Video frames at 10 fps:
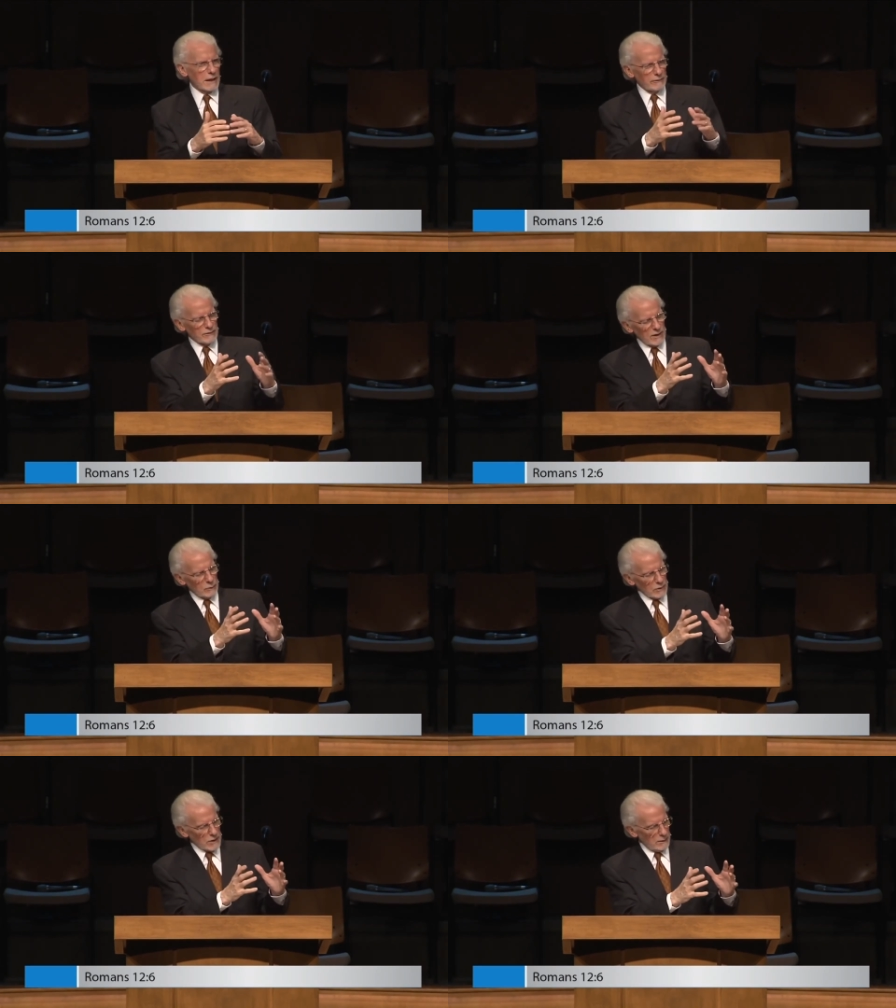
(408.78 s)
Gifts
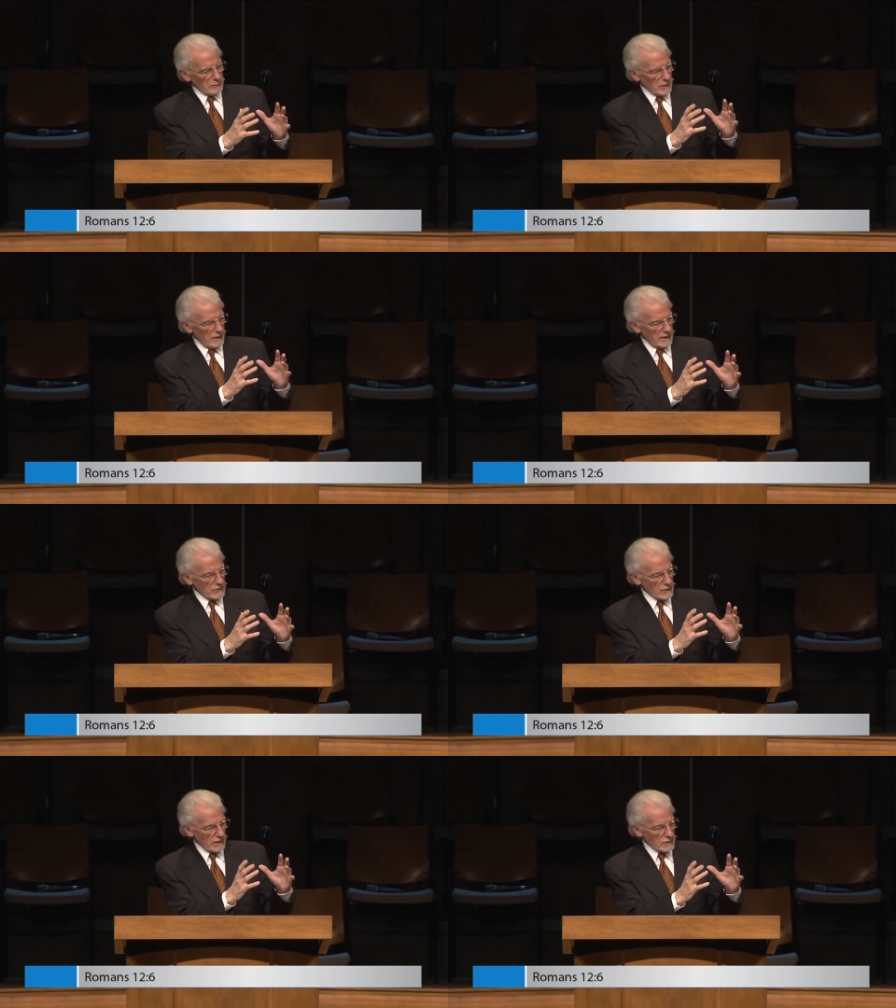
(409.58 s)
that were temporary
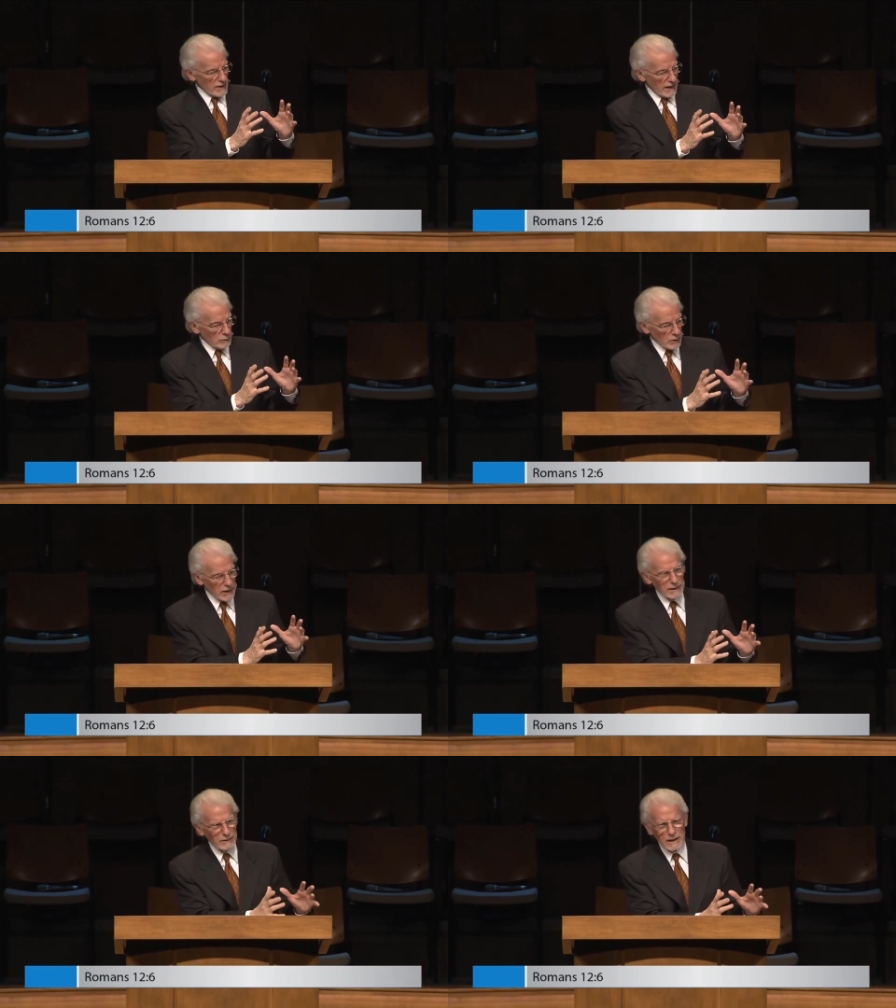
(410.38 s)
in the sense they were
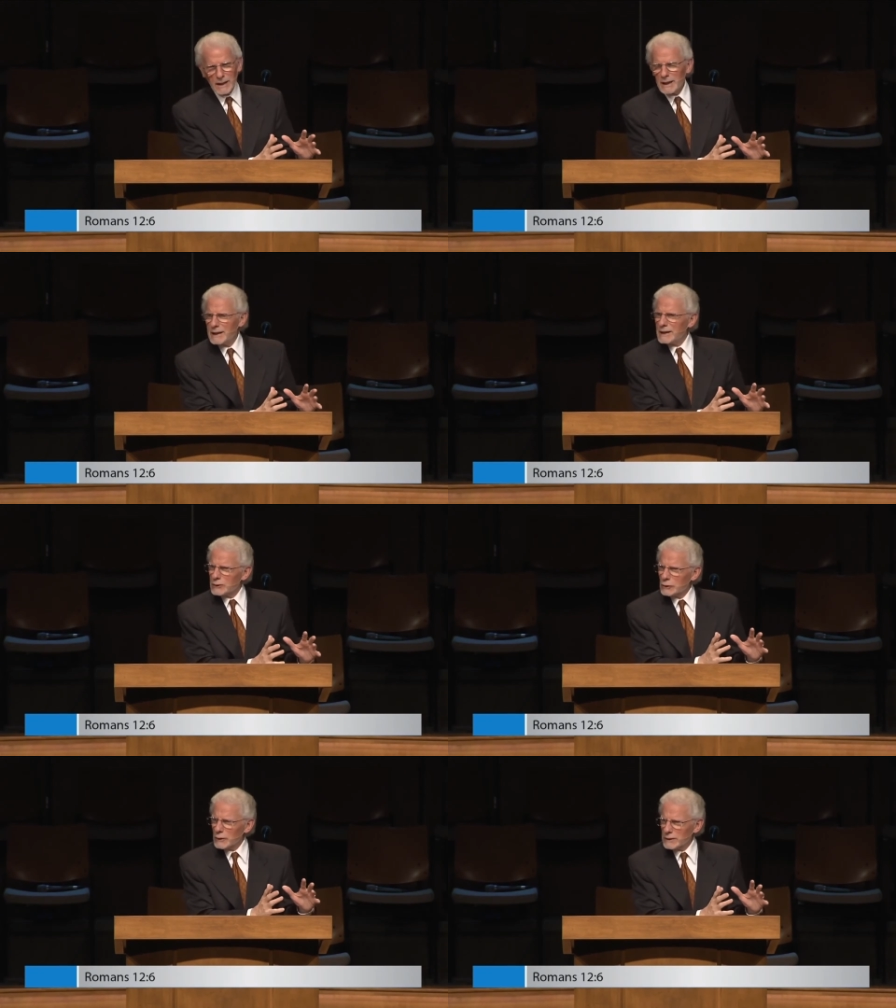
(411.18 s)
given
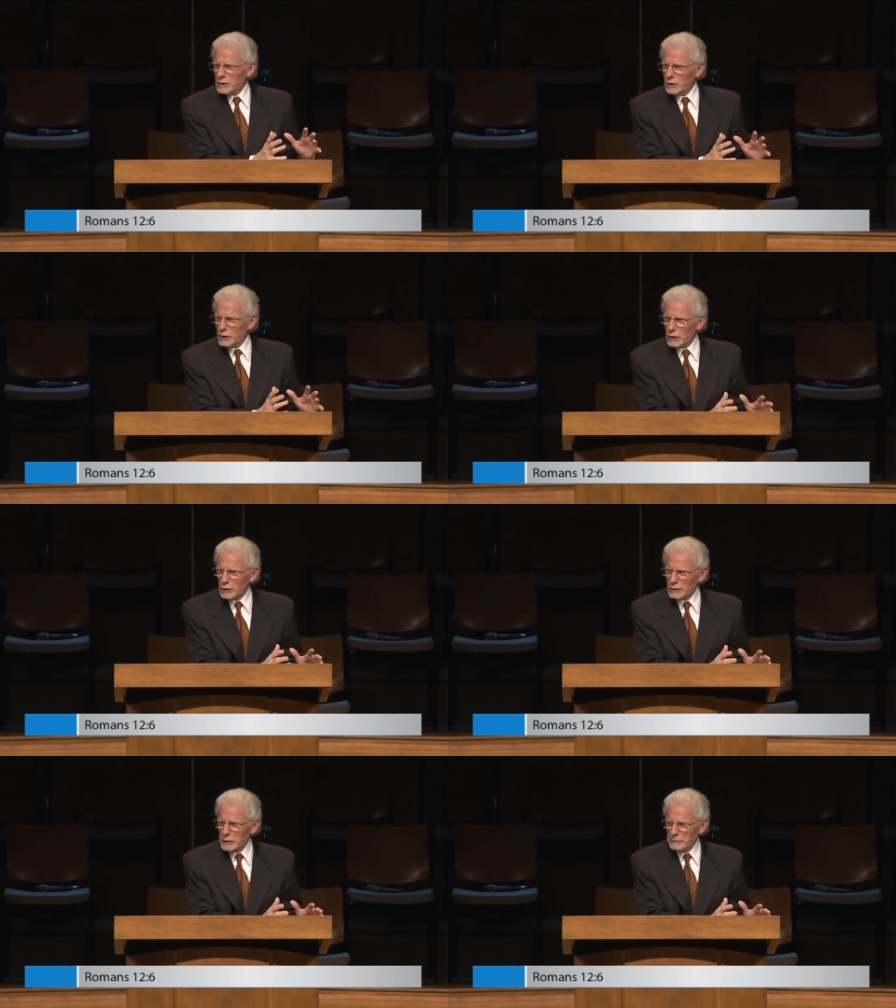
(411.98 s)
during the
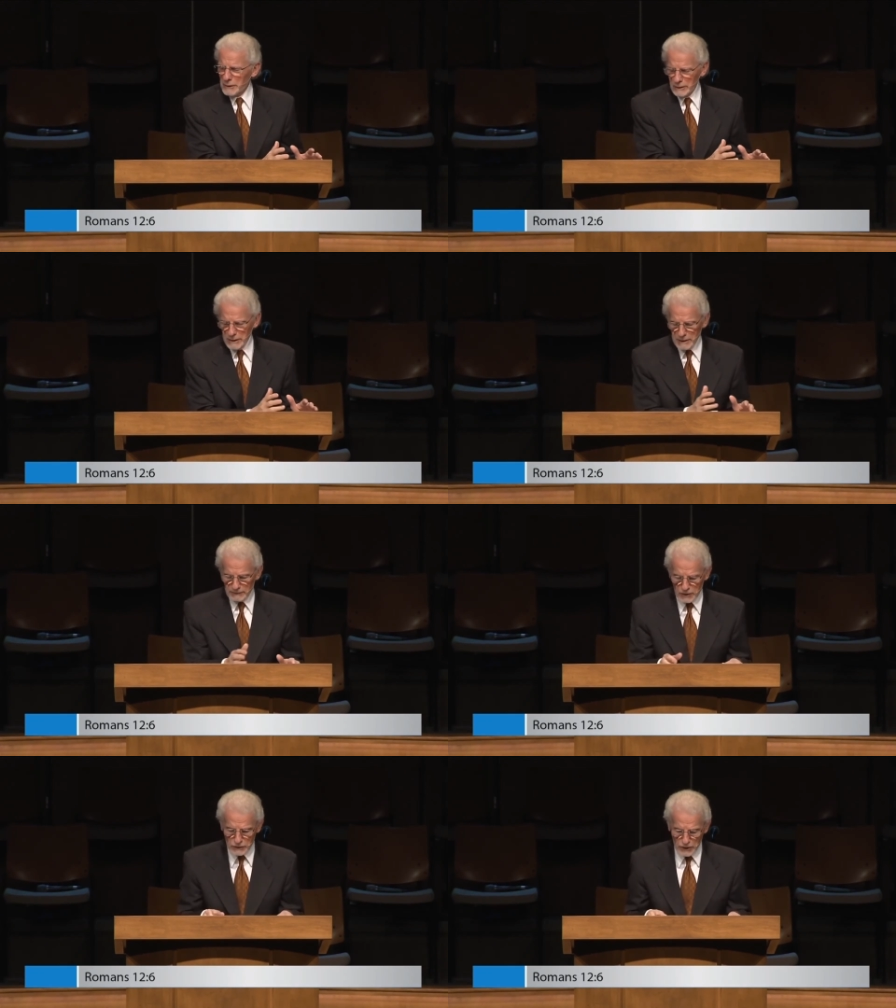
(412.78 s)
early period
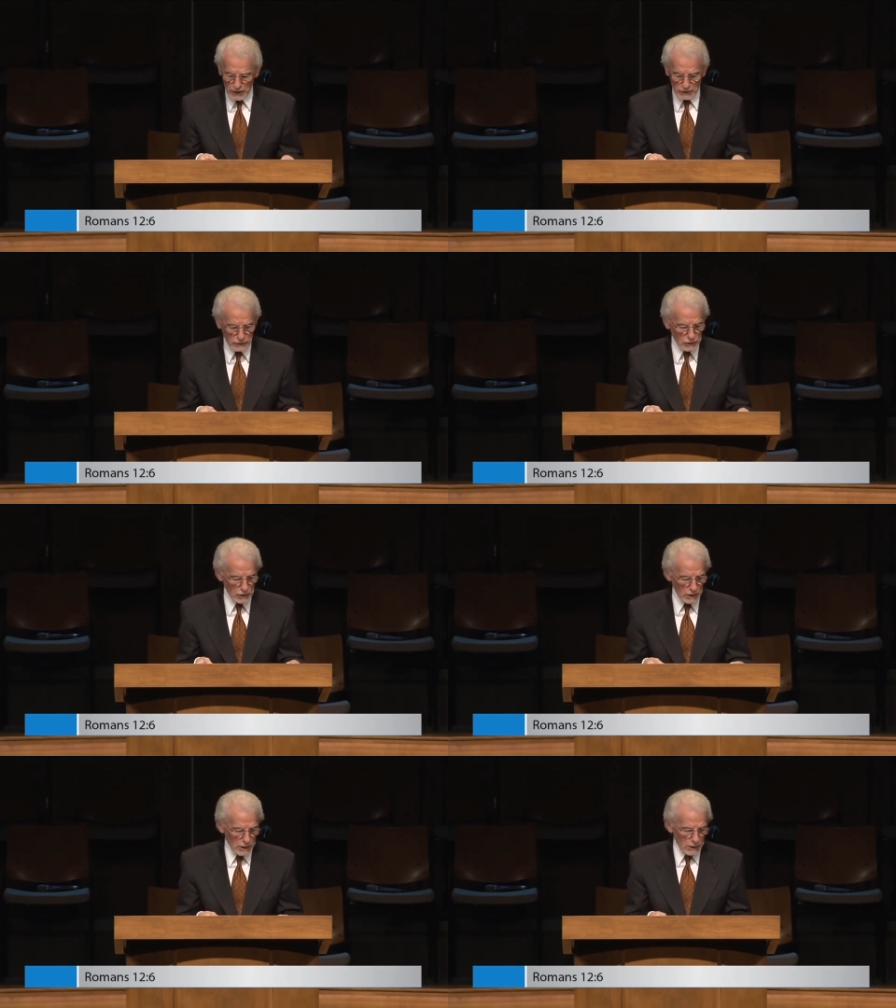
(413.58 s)
of the church
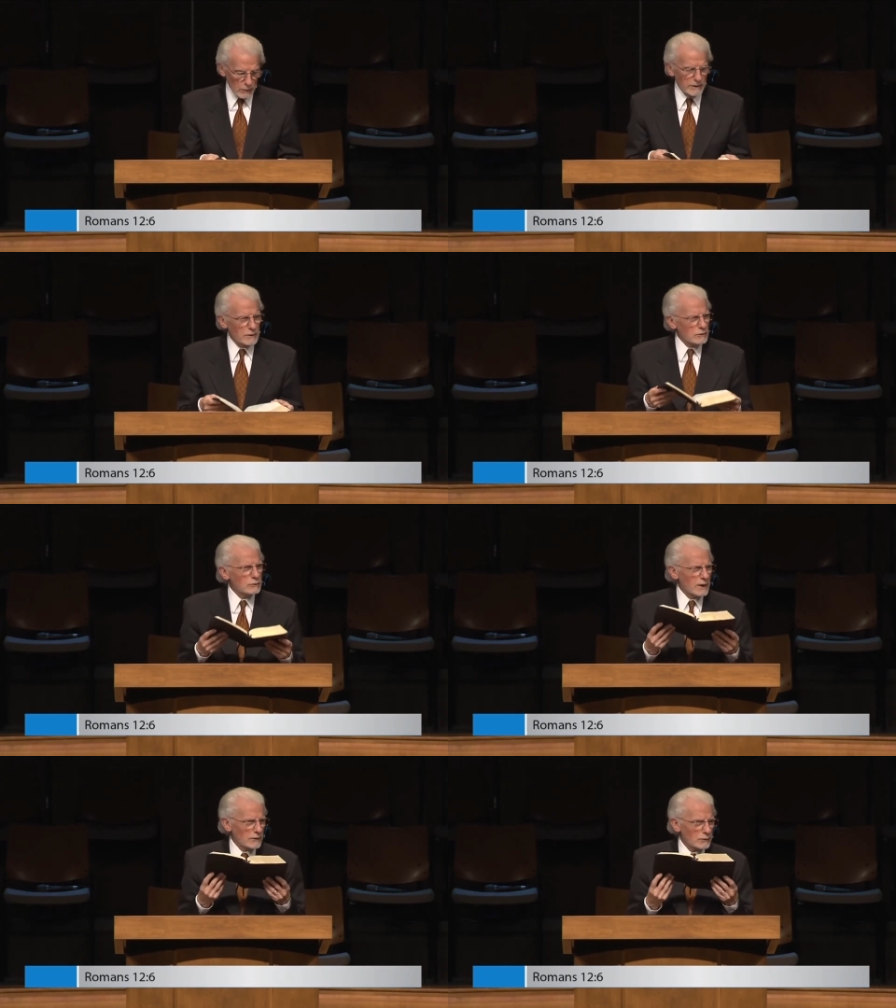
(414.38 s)
when the
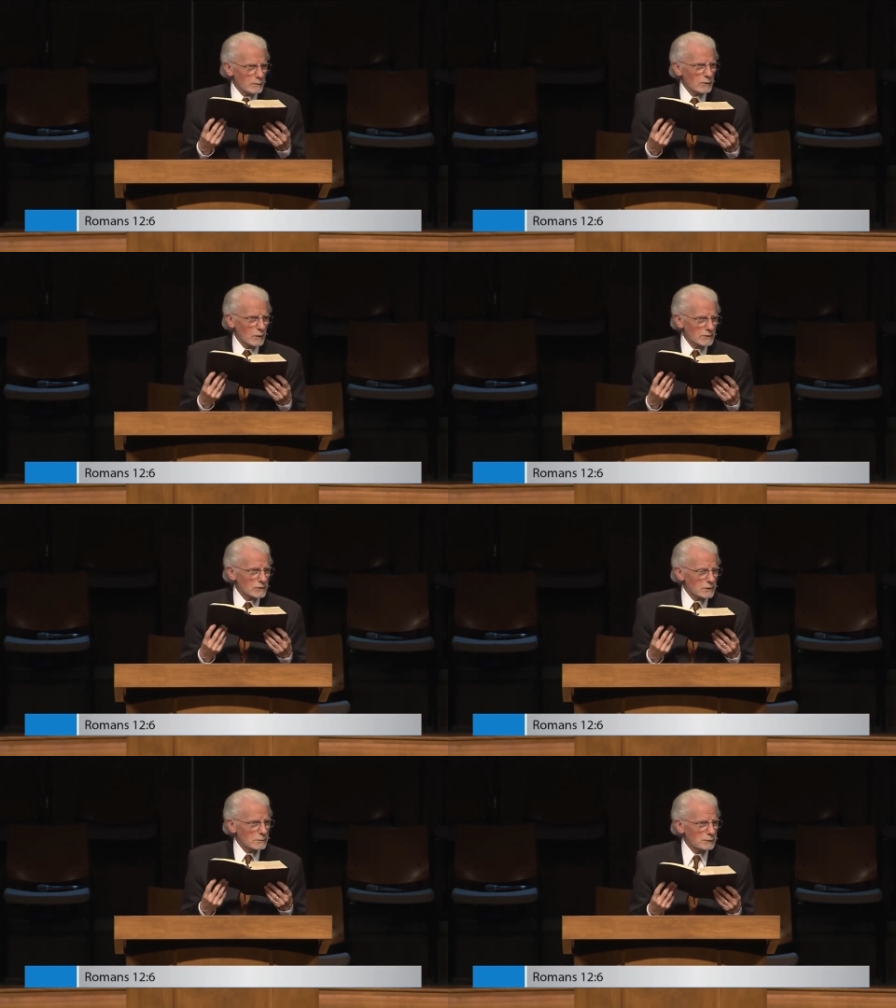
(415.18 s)
New Testament
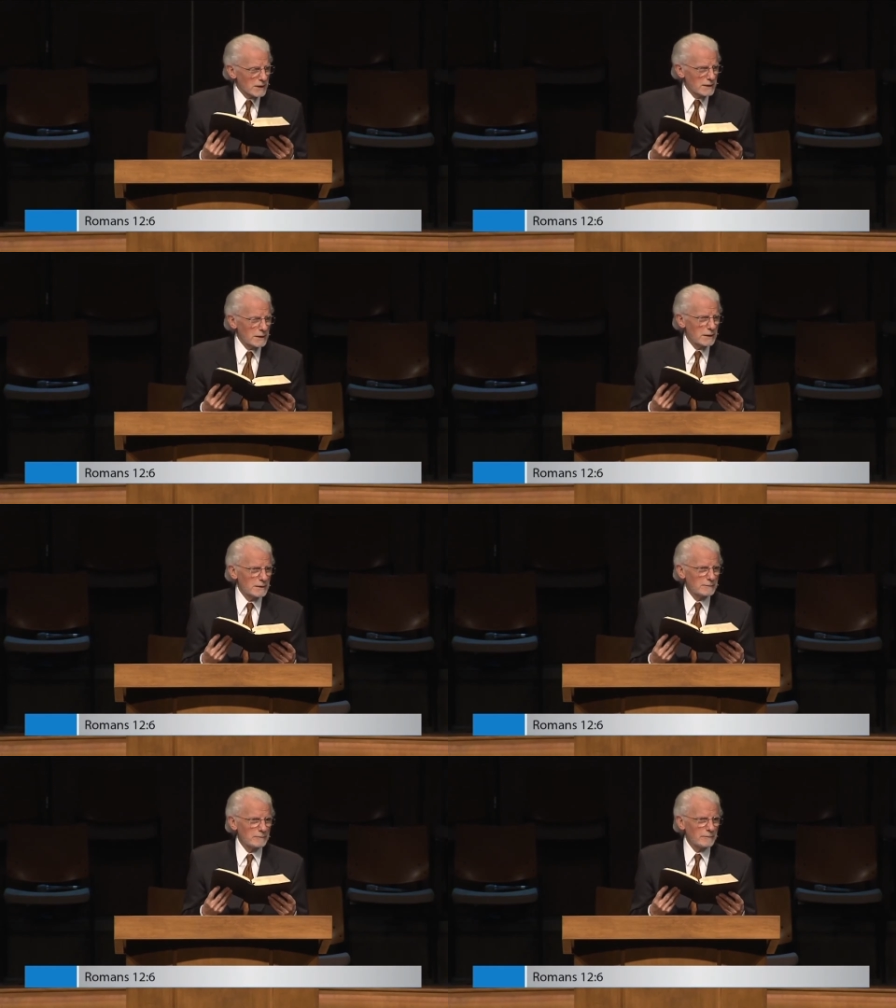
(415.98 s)
wasn't completed.